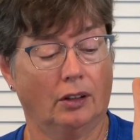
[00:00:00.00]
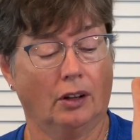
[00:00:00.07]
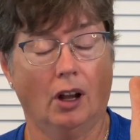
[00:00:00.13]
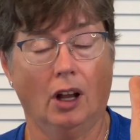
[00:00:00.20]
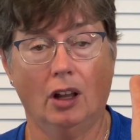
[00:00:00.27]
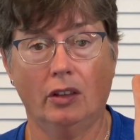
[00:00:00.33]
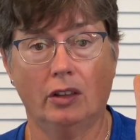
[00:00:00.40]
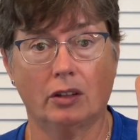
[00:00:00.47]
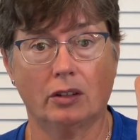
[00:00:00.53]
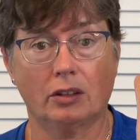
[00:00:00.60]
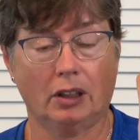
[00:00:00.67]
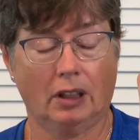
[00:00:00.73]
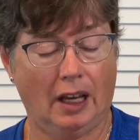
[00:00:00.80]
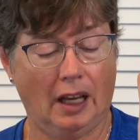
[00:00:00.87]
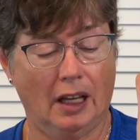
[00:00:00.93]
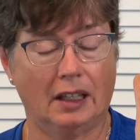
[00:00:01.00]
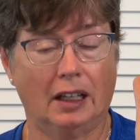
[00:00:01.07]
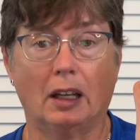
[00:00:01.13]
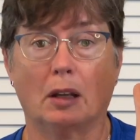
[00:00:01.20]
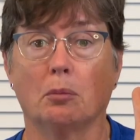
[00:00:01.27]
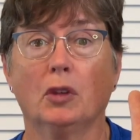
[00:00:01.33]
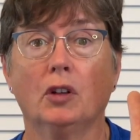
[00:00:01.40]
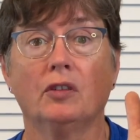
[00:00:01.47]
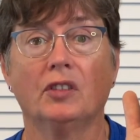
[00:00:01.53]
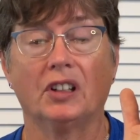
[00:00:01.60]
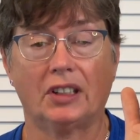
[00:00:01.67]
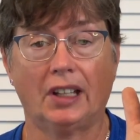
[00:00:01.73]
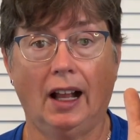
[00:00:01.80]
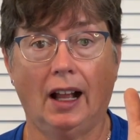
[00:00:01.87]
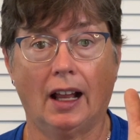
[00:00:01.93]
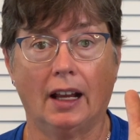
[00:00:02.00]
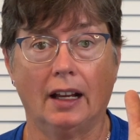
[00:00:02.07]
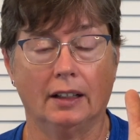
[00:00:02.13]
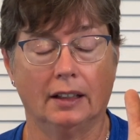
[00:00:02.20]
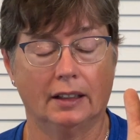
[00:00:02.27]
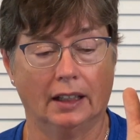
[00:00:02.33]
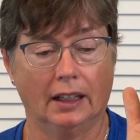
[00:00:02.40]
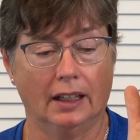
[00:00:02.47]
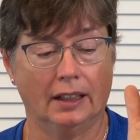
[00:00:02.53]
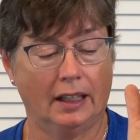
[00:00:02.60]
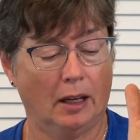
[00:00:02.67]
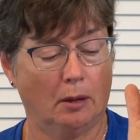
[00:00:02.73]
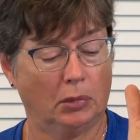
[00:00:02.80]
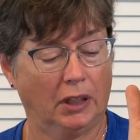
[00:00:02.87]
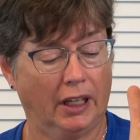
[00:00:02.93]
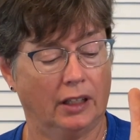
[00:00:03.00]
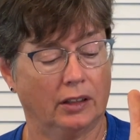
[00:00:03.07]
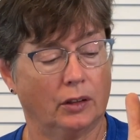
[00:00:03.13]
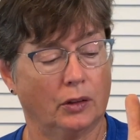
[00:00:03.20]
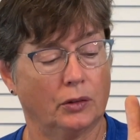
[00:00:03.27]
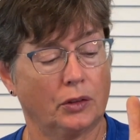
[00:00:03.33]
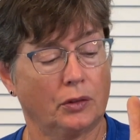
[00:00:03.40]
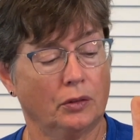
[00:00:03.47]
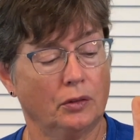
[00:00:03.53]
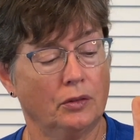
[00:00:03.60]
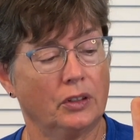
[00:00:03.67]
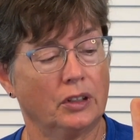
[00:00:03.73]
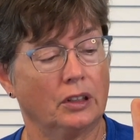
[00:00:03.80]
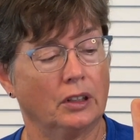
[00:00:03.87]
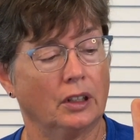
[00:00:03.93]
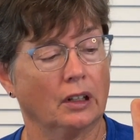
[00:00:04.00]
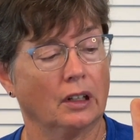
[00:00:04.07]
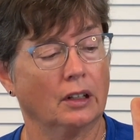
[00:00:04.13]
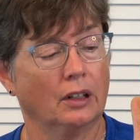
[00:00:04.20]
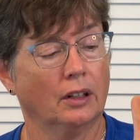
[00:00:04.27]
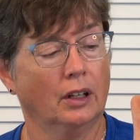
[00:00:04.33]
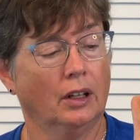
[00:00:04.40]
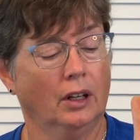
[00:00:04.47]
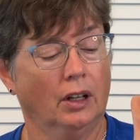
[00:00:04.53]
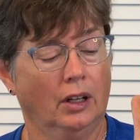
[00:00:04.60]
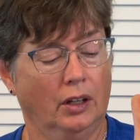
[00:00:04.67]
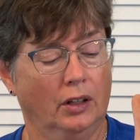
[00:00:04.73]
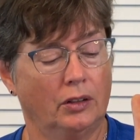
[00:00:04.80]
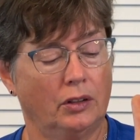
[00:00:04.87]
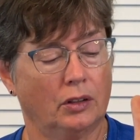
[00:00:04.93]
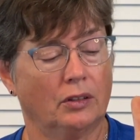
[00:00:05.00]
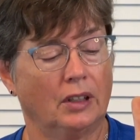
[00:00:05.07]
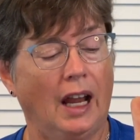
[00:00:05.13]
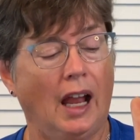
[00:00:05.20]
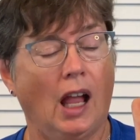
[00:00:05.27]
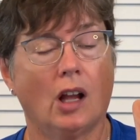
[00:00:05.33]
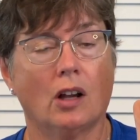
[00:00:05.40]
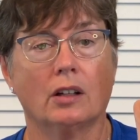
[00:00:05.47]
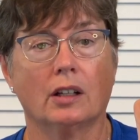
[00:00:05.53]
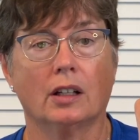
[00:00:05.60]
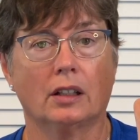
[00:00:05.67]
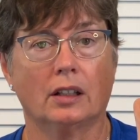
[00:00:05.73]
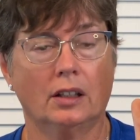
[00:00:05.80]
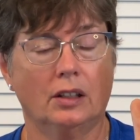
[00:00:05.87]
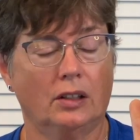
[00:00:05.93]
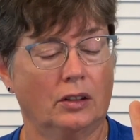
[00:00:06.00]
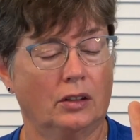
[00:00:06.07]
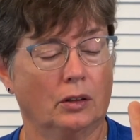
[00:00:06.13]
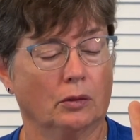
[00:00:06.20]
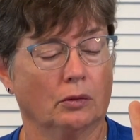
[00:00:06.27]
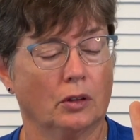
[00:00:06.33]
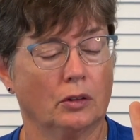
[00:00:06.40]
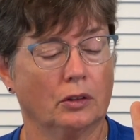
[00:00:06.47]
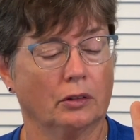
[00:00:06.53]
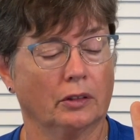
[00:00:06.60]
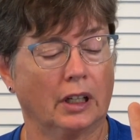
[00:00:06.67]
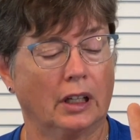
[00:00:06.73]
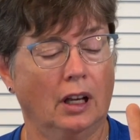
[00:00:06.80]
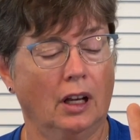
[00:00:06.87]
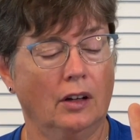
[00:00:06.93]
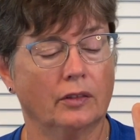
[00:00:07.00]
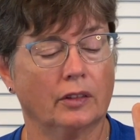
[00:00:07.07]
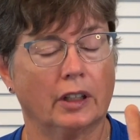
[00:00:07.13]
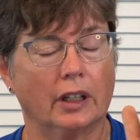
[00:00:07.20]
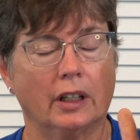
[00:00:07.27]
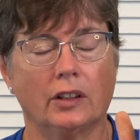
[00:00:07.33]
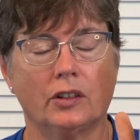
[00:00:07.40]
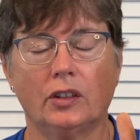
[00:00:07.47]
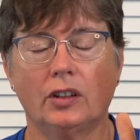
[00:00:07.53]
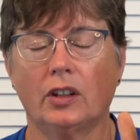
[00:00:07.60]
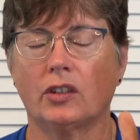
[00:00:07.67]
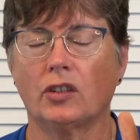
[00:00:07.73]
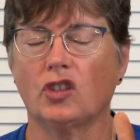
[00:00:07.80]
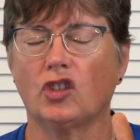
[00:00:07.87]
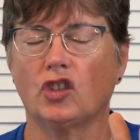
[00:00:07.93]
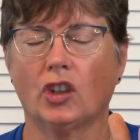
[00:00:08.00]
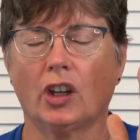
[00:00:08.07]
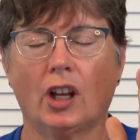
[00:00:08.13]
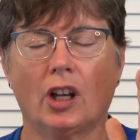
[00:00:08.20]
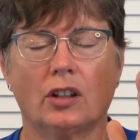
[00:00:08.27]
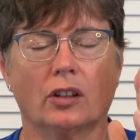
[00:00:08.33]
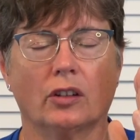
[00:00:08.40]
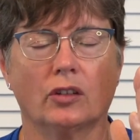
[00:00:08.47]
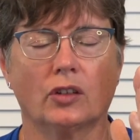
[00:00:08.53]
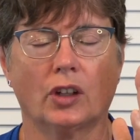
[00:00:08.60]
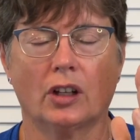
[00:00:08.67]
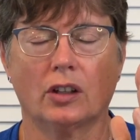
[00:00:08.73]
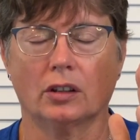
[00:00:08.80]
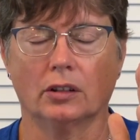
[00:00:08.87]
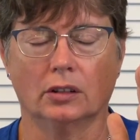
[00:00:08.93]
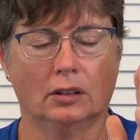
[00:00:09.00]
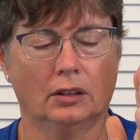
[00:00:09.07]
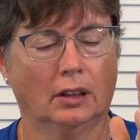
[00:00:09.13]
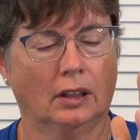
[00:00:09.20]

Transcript: all those had to get moved aside to get that plate and those screws in there. So now this is the road to recovery, and just gentle, gentle.